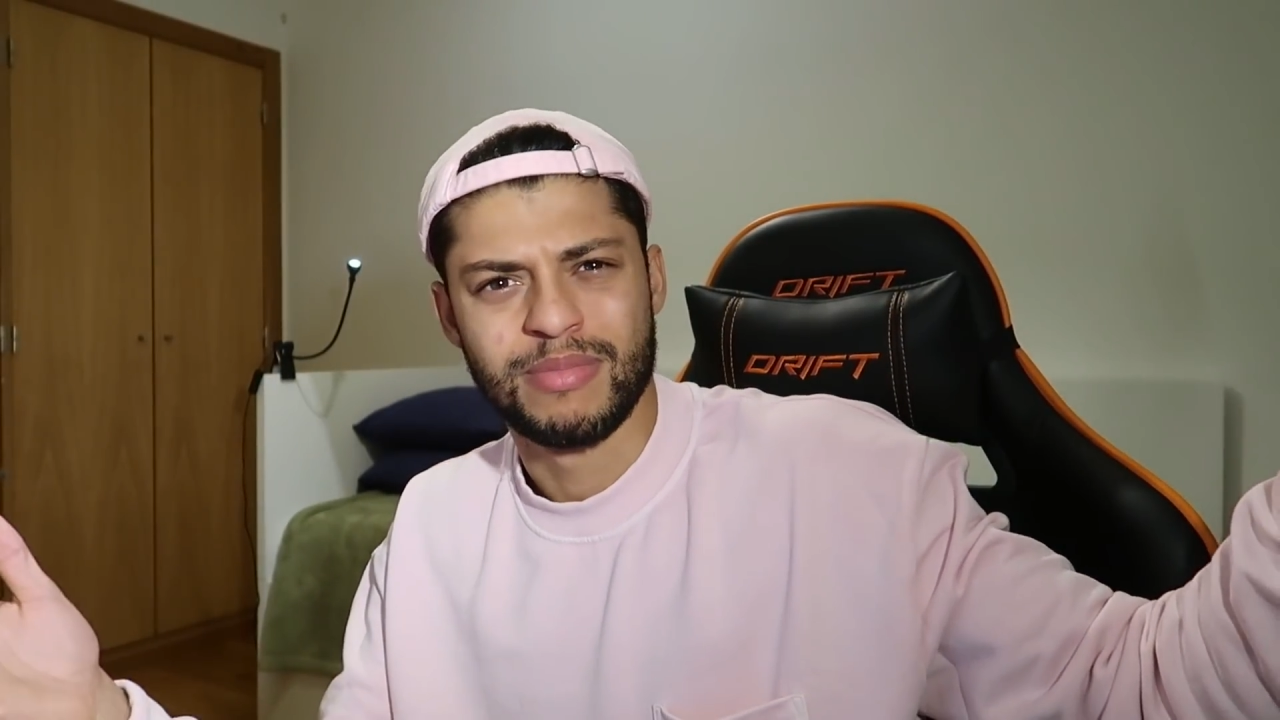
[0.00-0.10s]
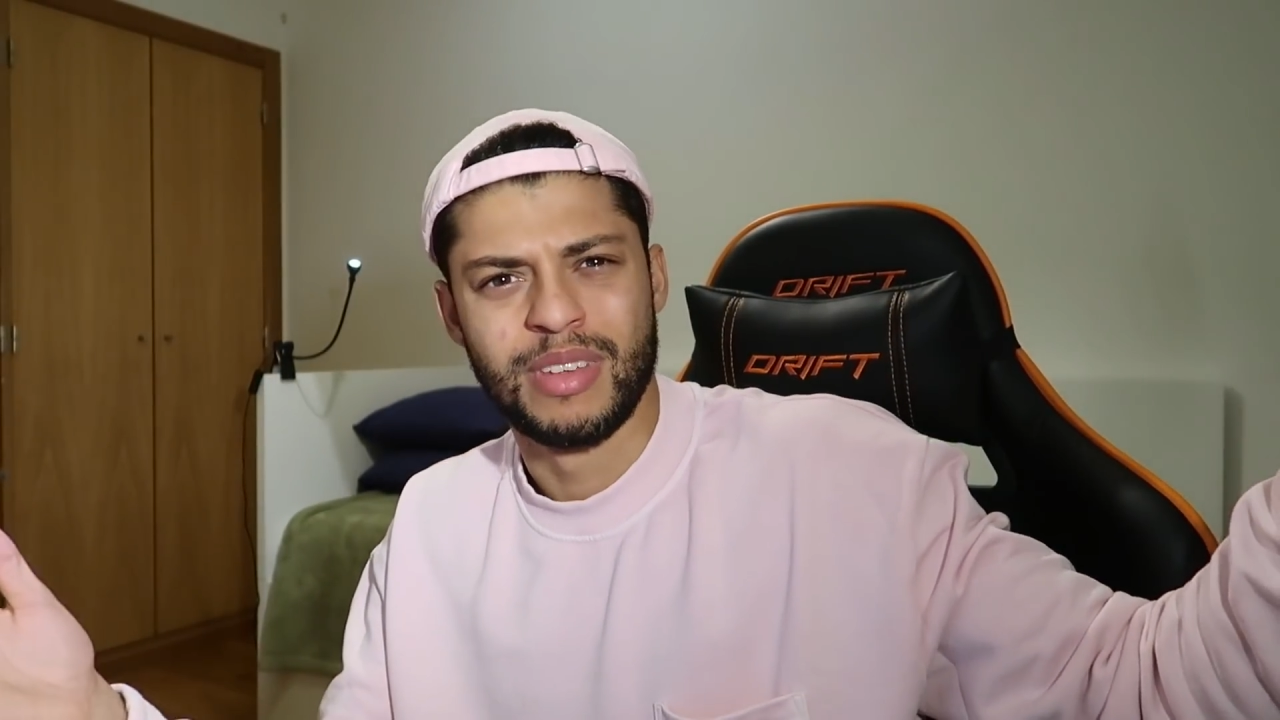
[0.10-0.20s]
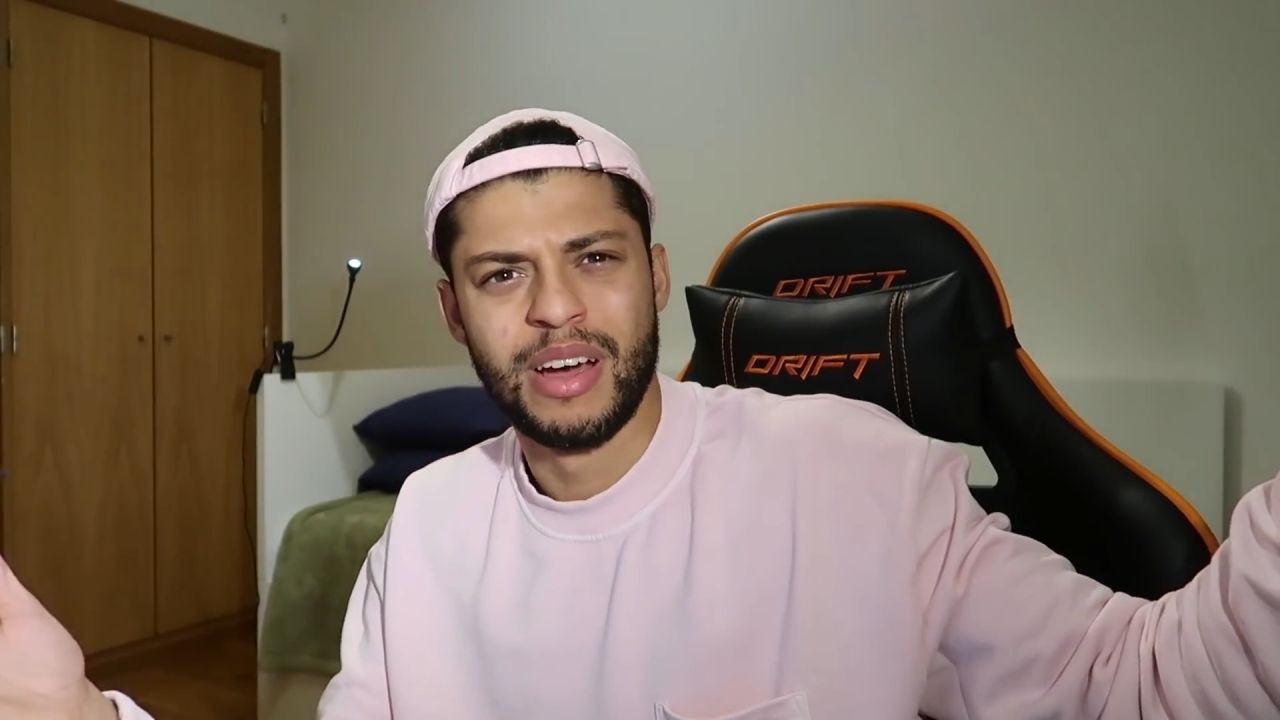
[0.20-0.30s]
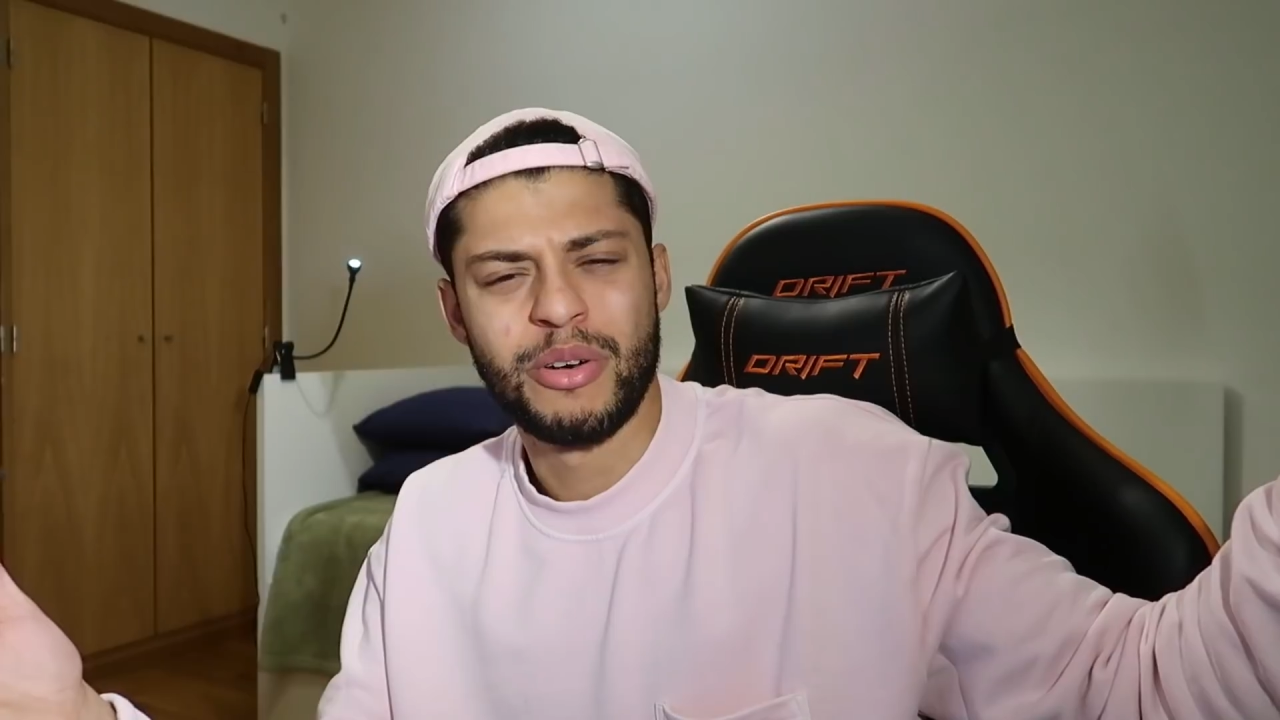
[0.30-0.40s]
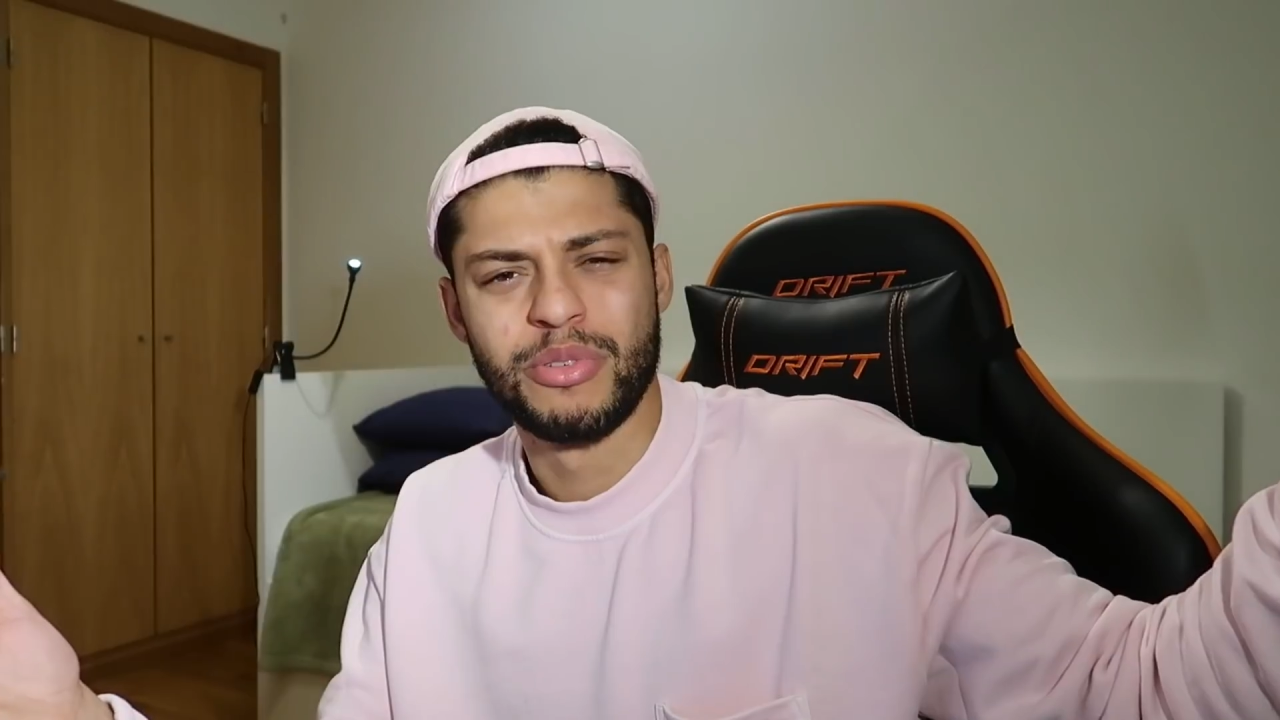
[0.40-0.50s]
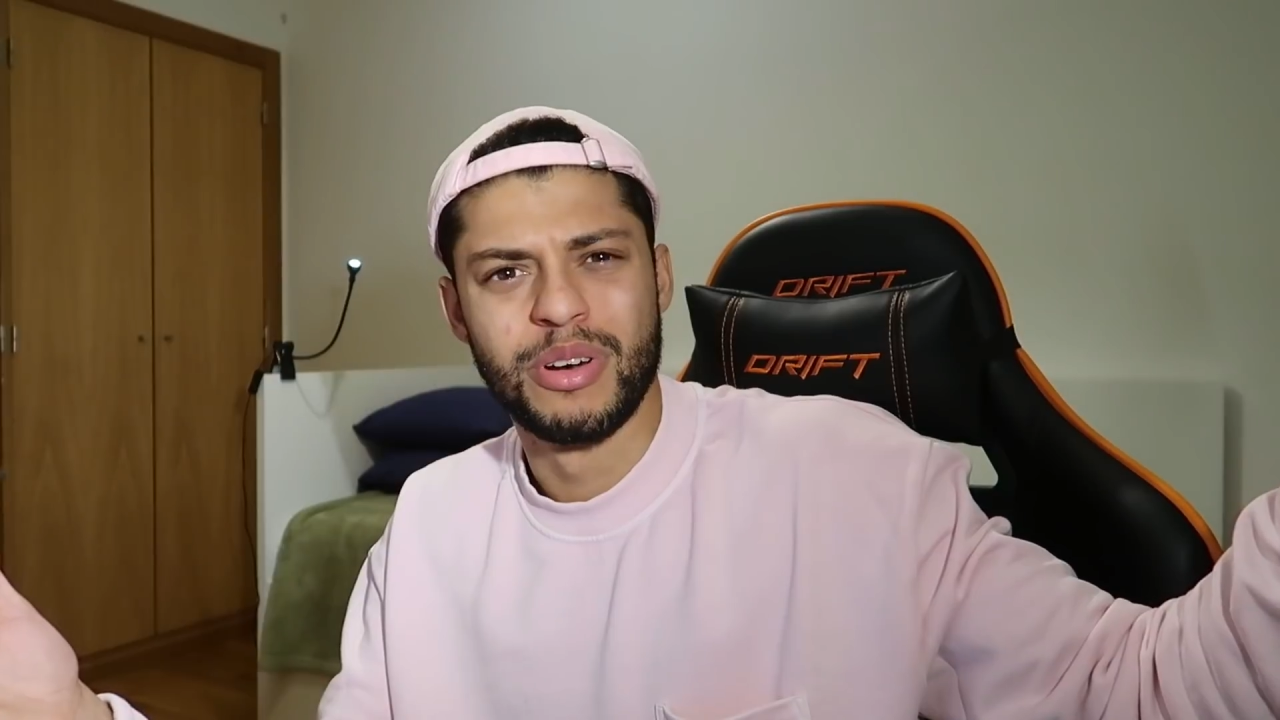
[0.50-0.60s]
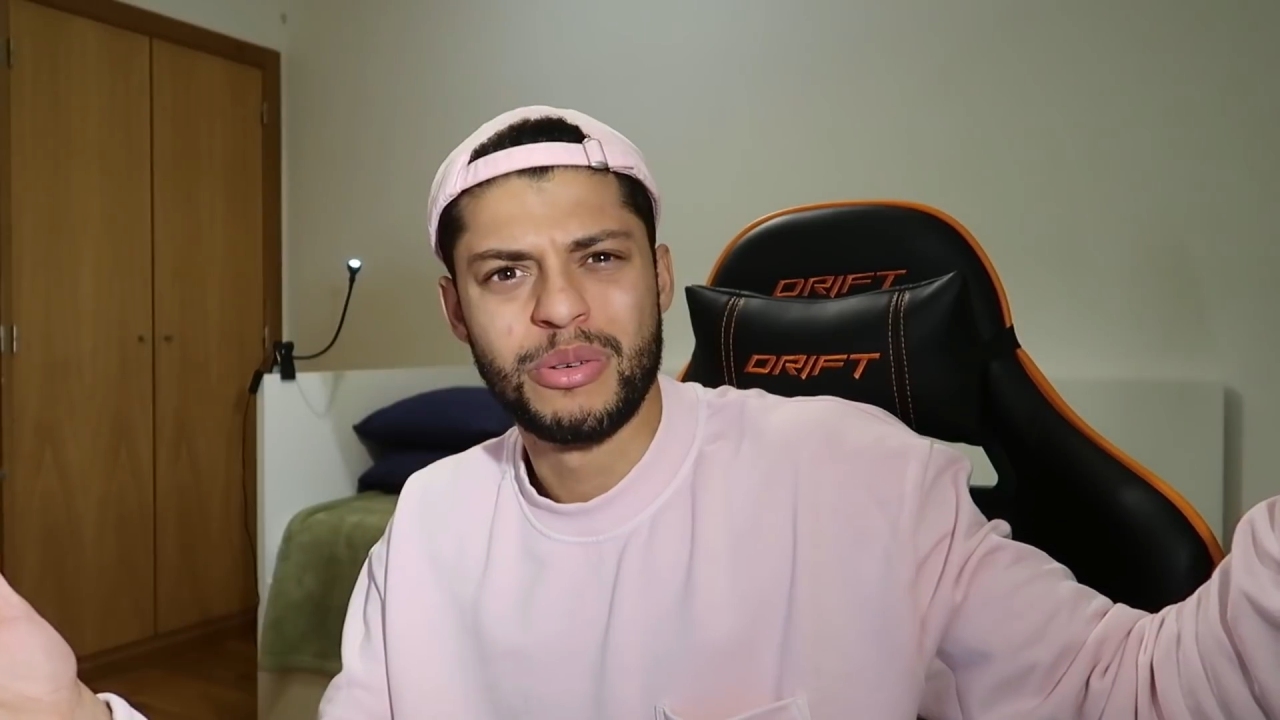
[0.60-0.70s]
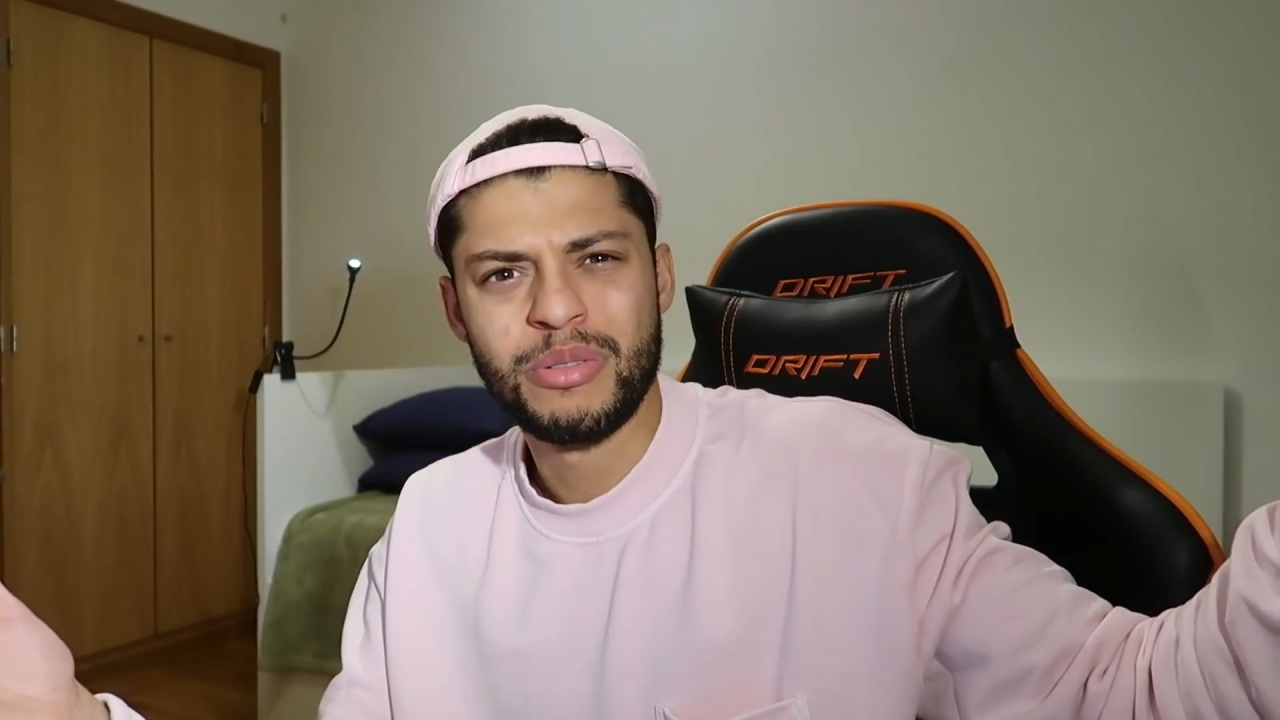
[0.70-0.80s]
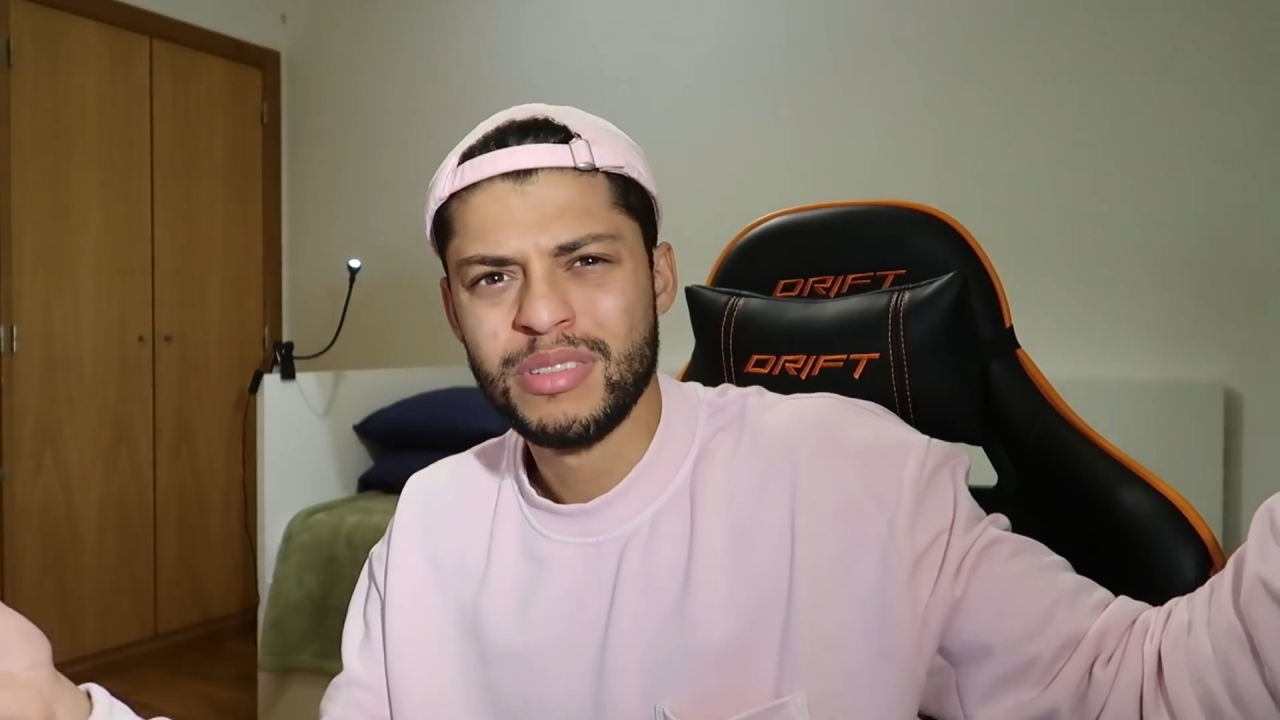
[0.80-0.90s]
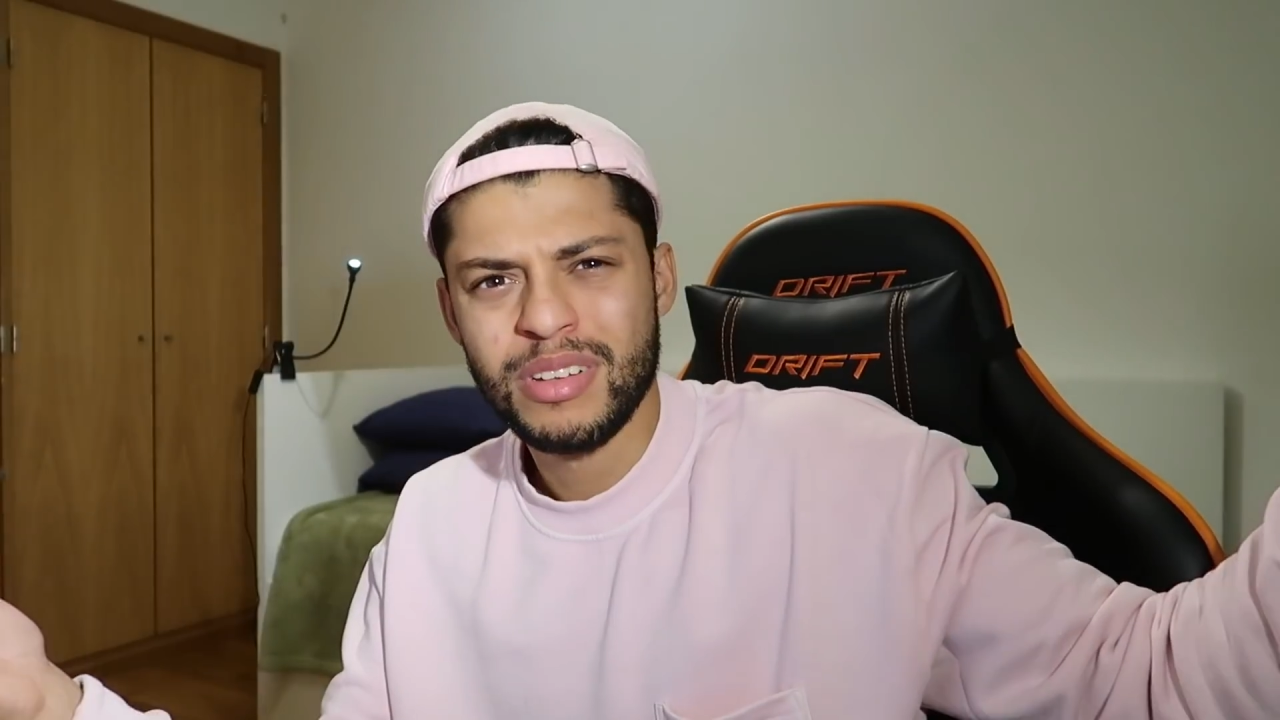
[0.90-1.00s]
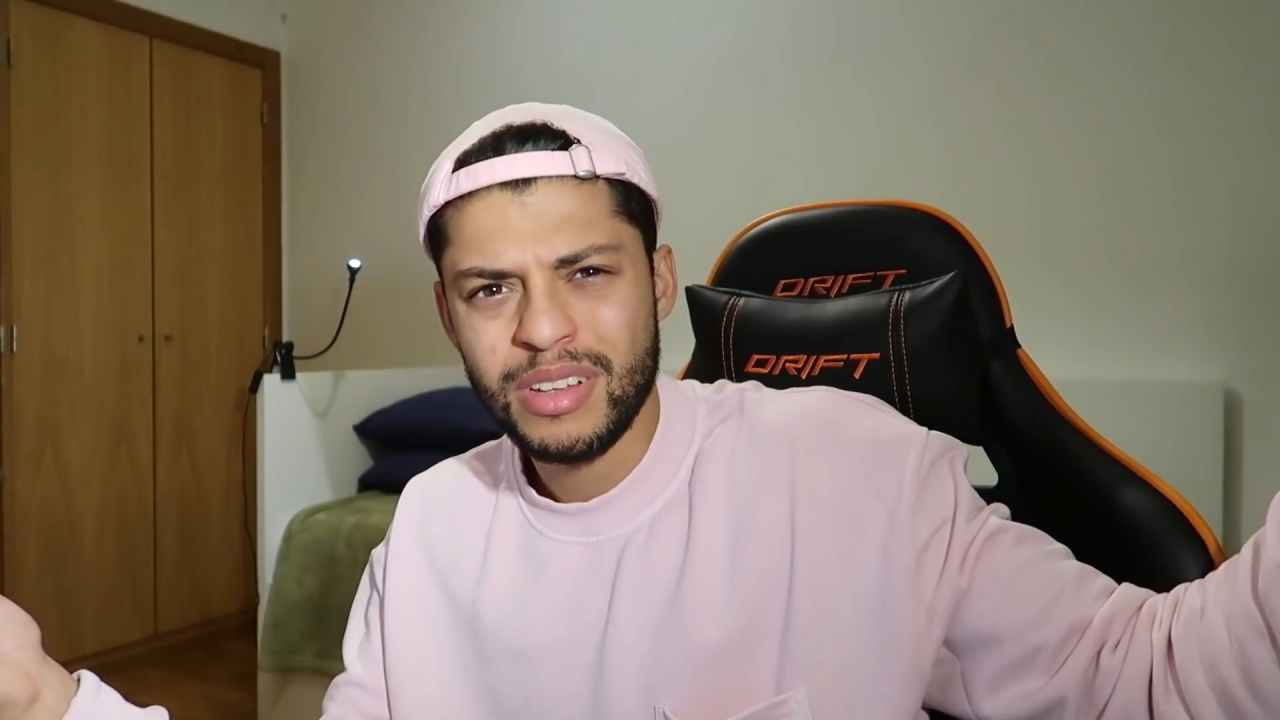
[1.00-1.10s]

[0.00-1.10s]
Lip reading: I don't know.